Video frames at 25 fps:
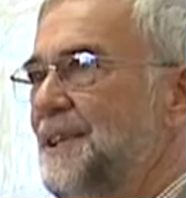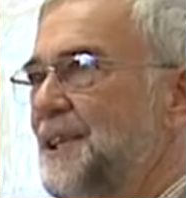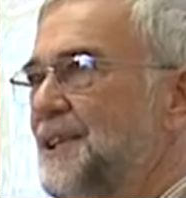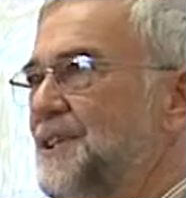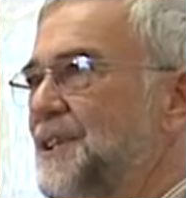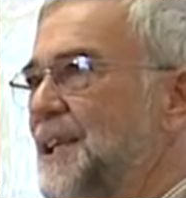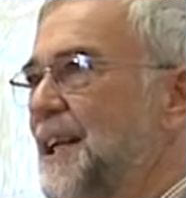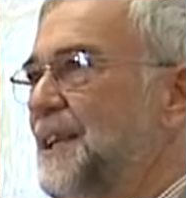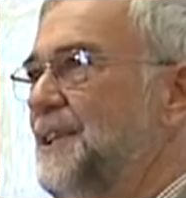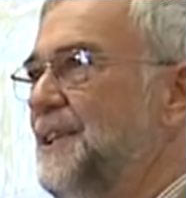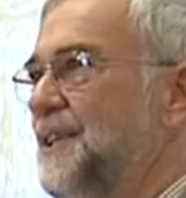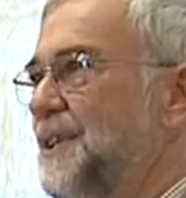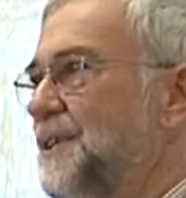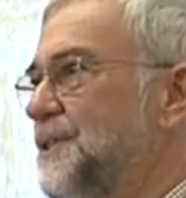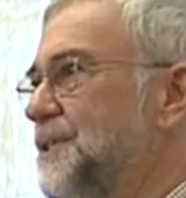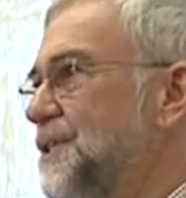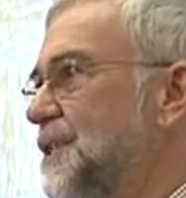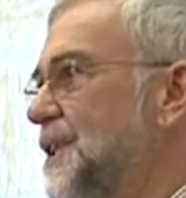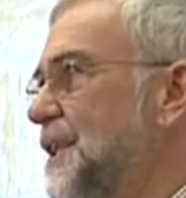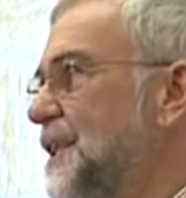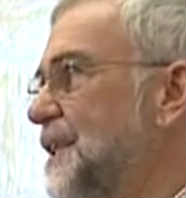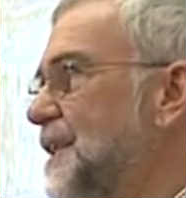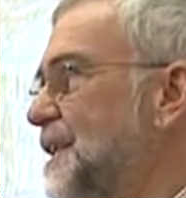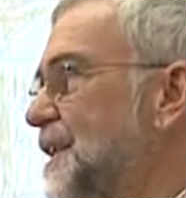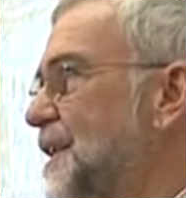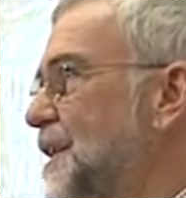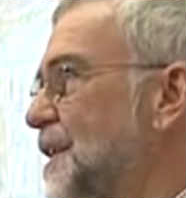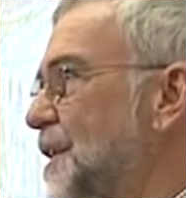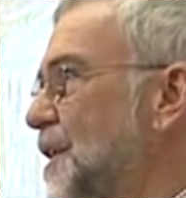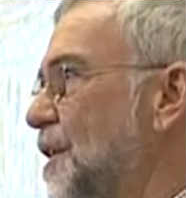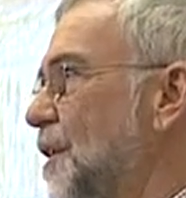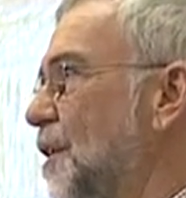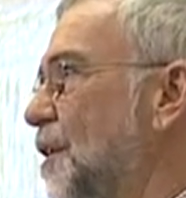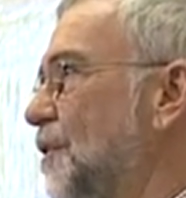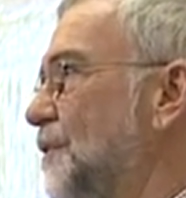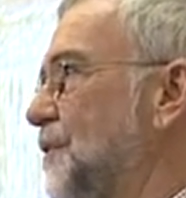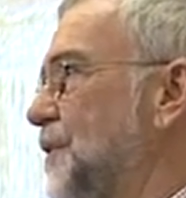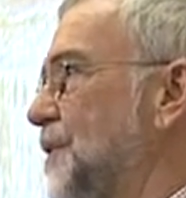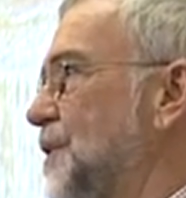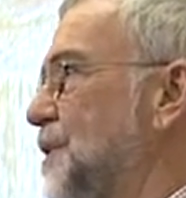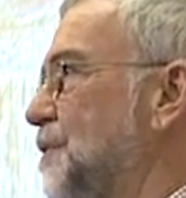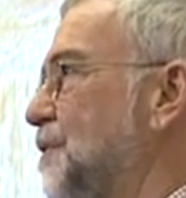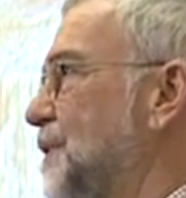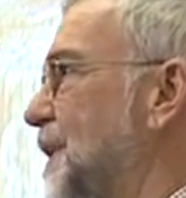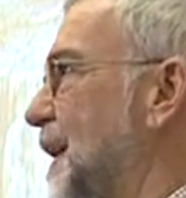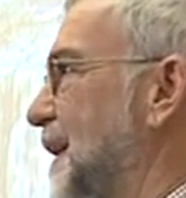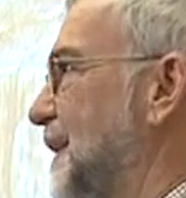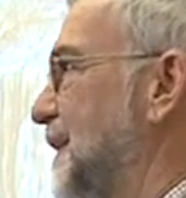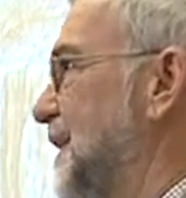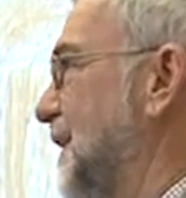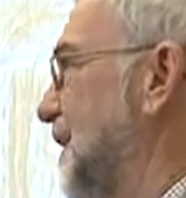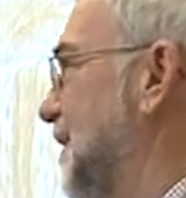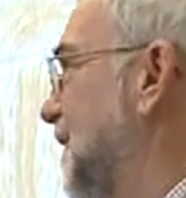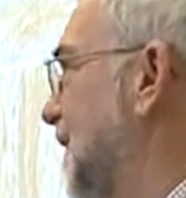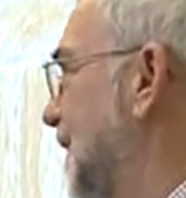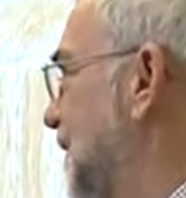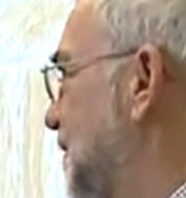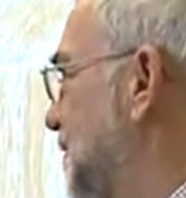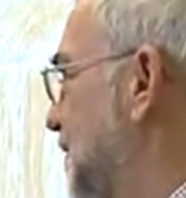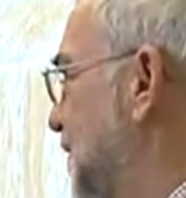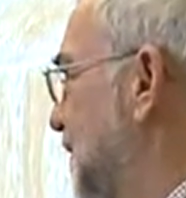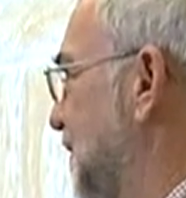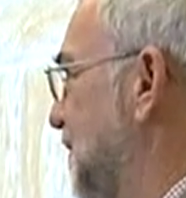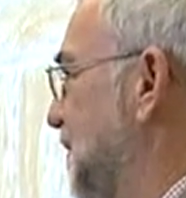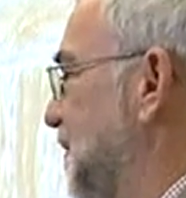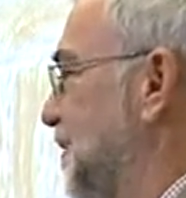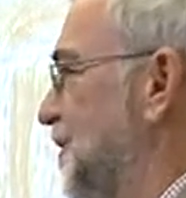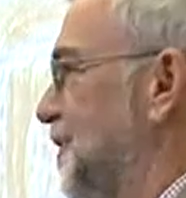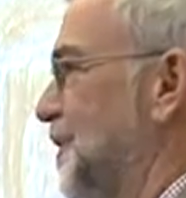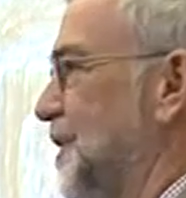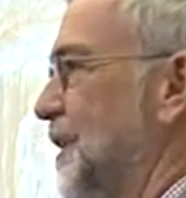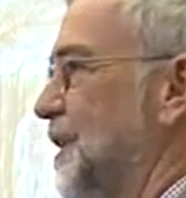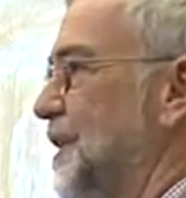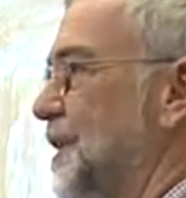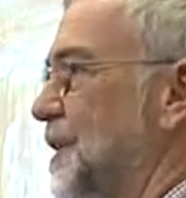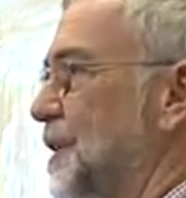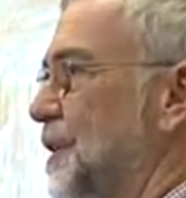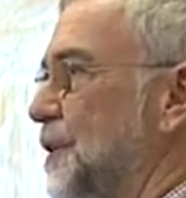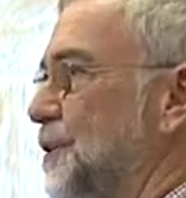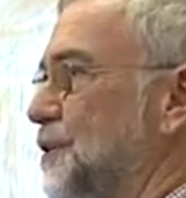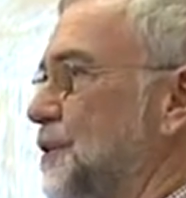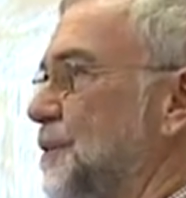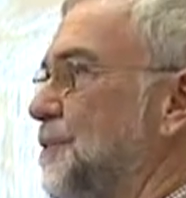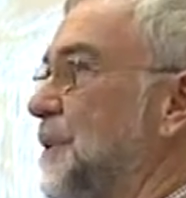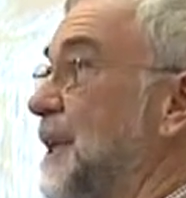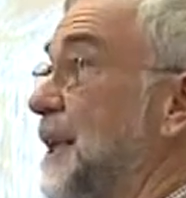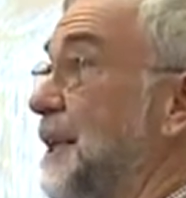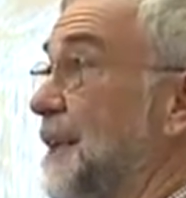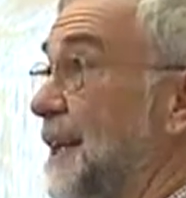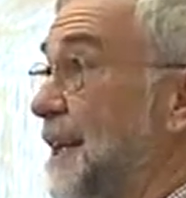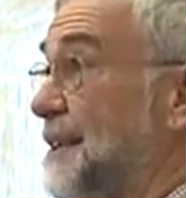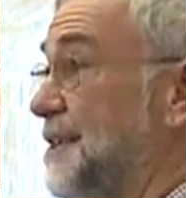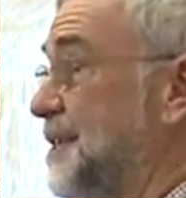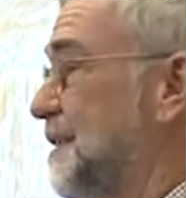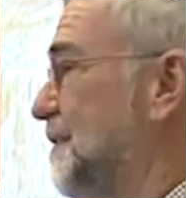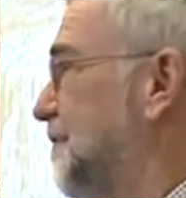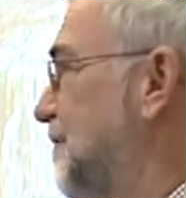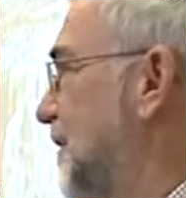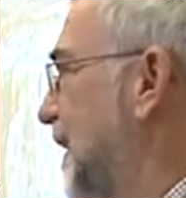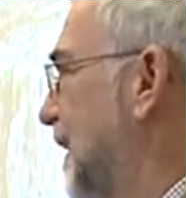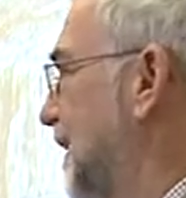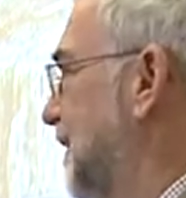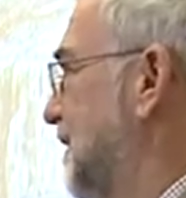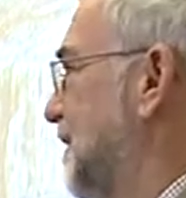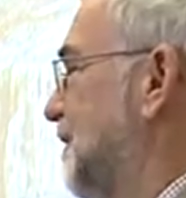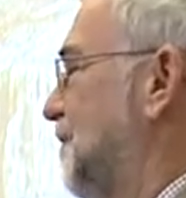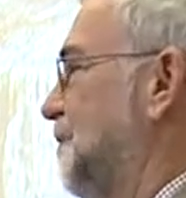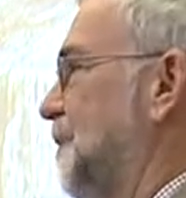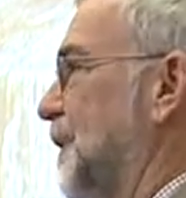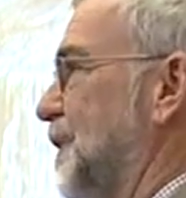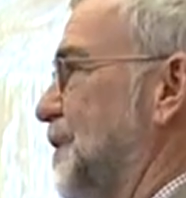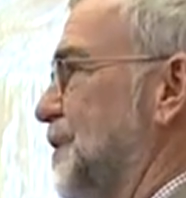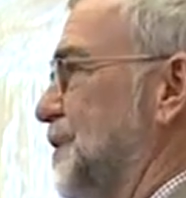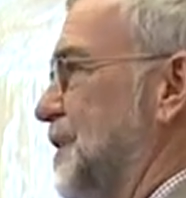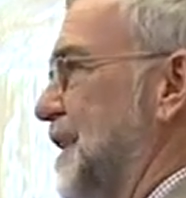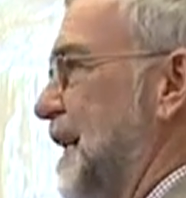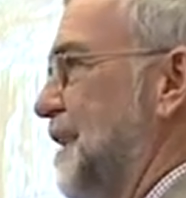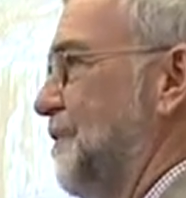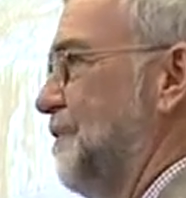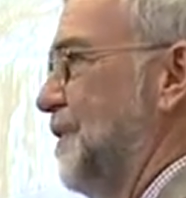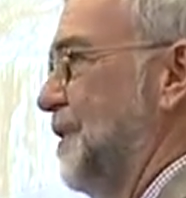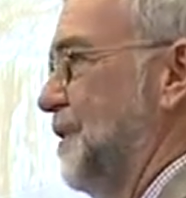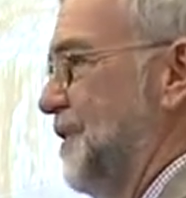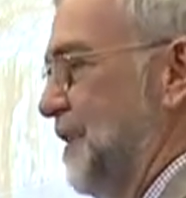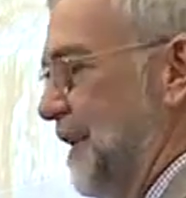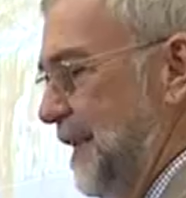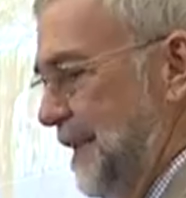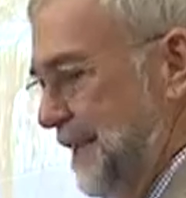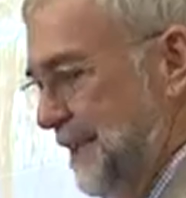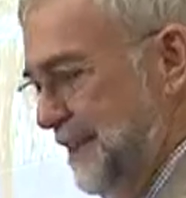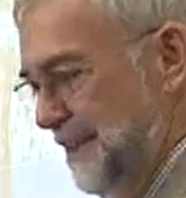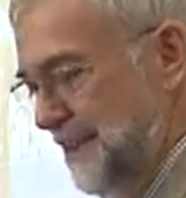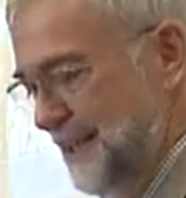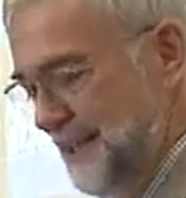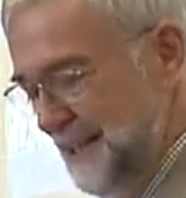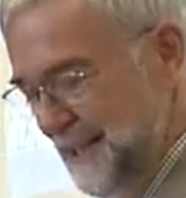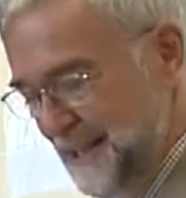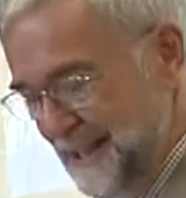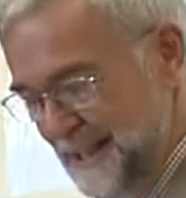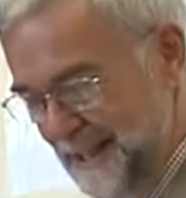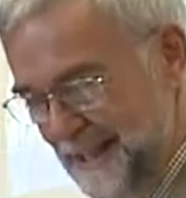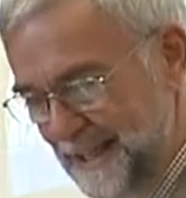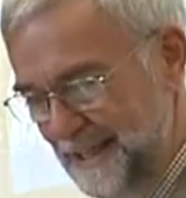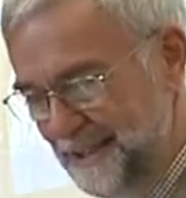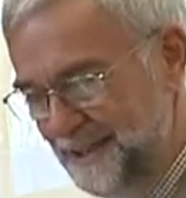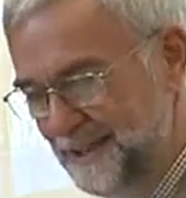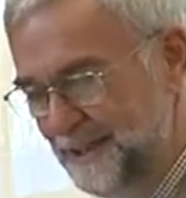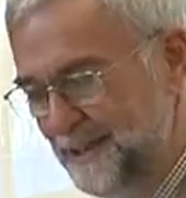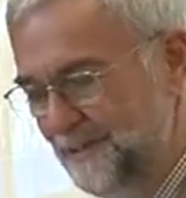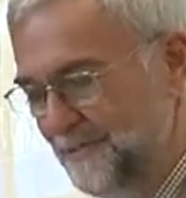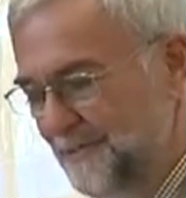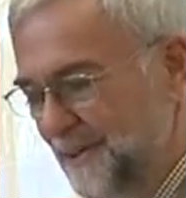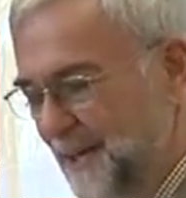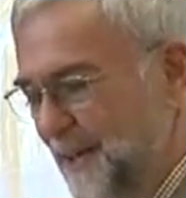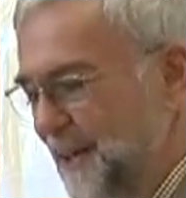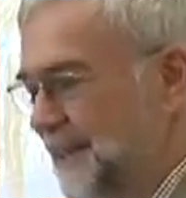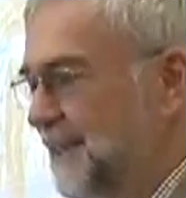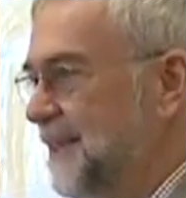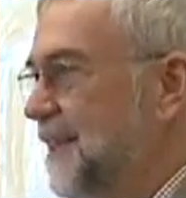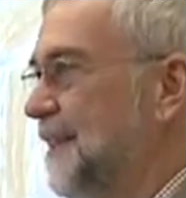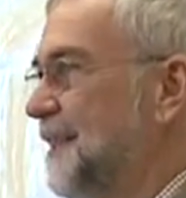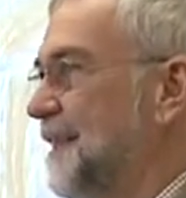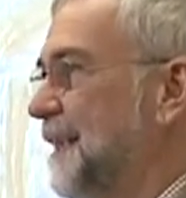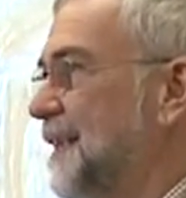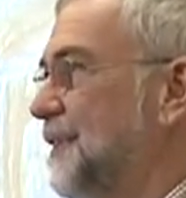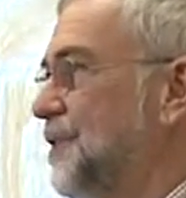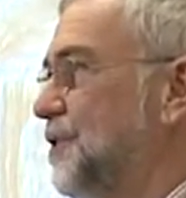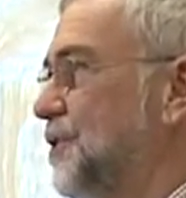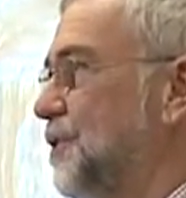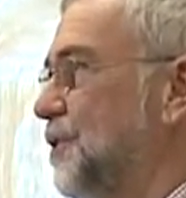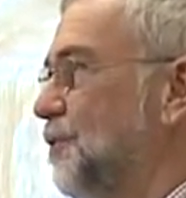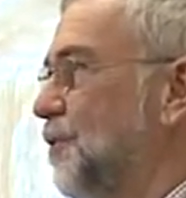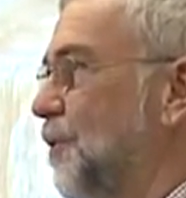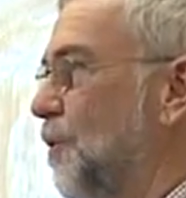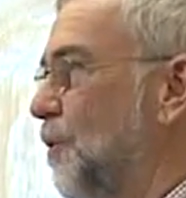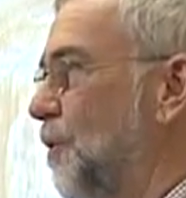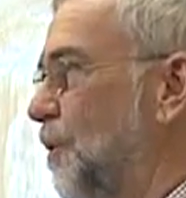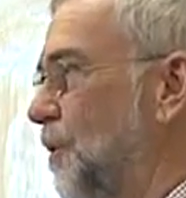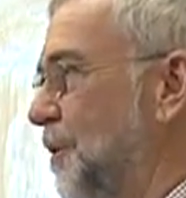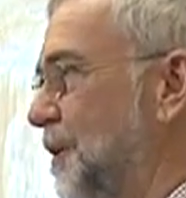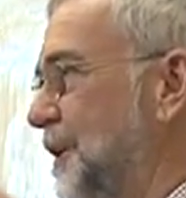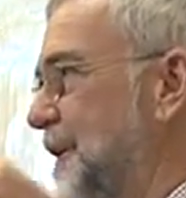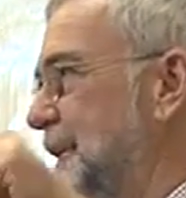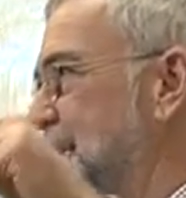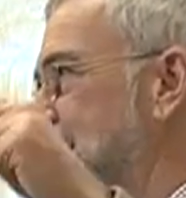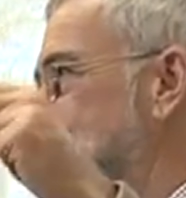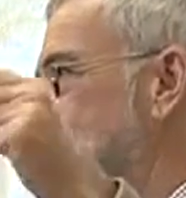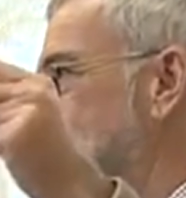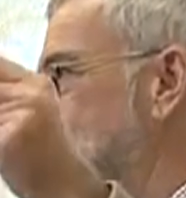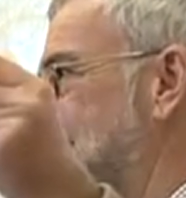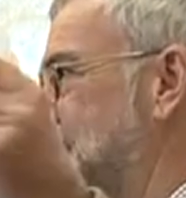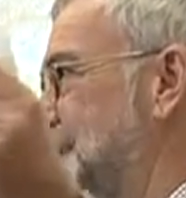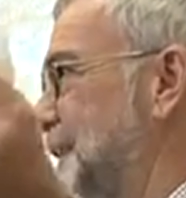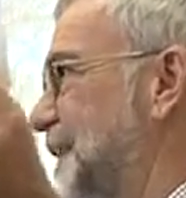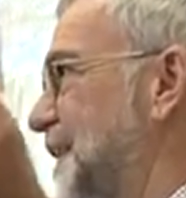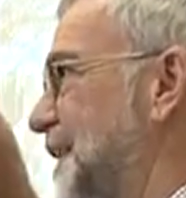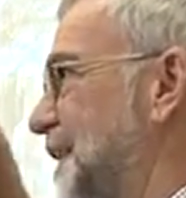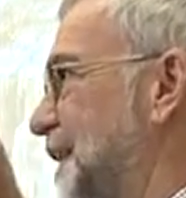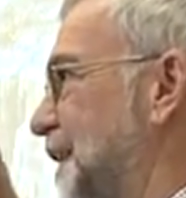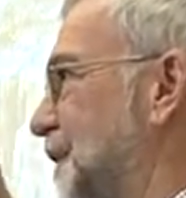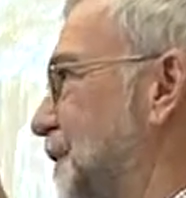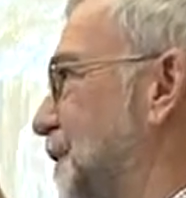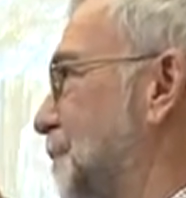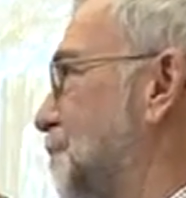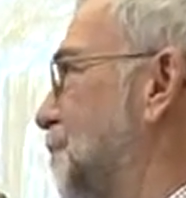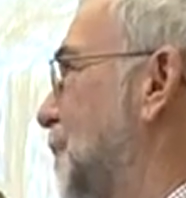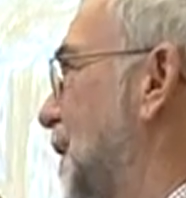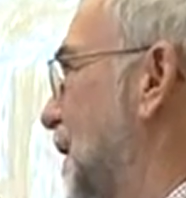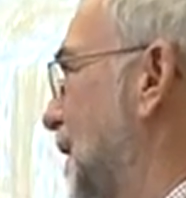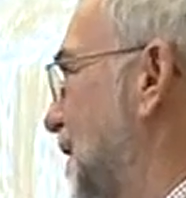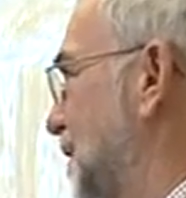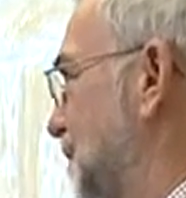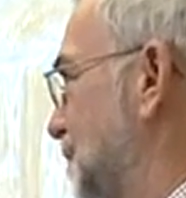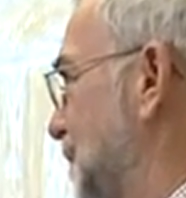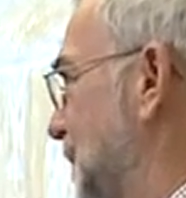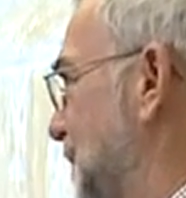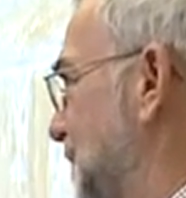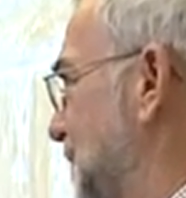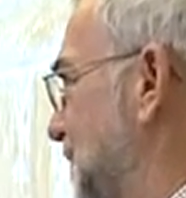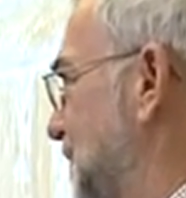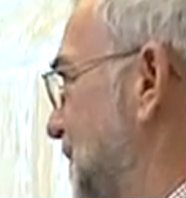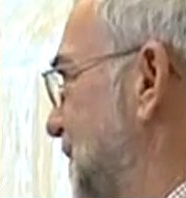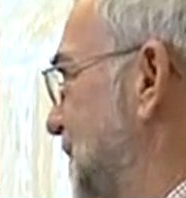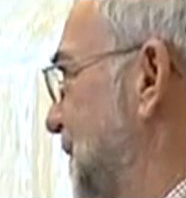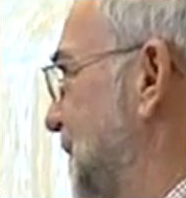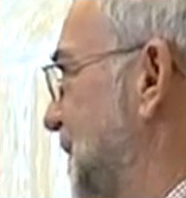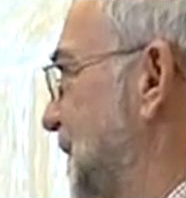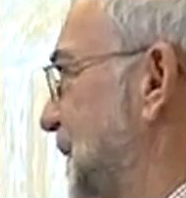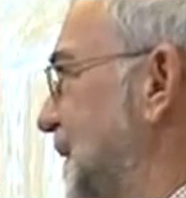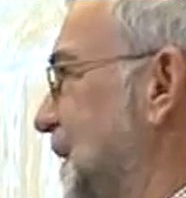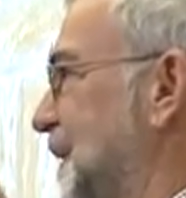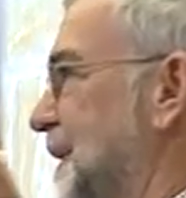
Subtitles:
the tendency of the United Nations to be less effective because everything is divided into all these compartments.